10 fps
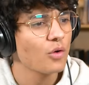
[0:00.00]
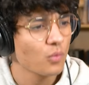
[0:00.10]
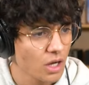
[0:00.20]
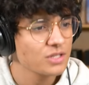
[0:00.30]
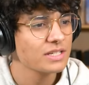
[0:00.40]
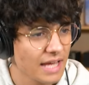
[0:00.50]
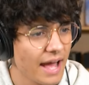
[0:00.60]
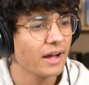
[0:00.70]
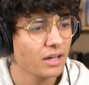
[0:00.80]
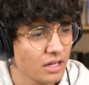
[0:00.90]
out Ross.
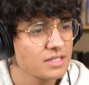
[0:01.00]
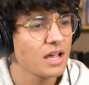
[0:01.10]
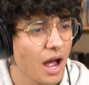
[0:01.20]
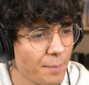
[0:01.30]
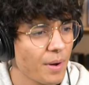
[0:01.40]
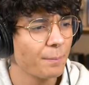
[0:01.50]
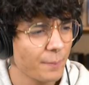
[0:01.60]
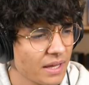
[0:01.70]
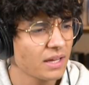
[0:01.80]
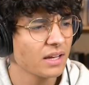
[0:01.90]
Yeah. Cause I'm a
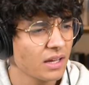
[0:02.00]
big.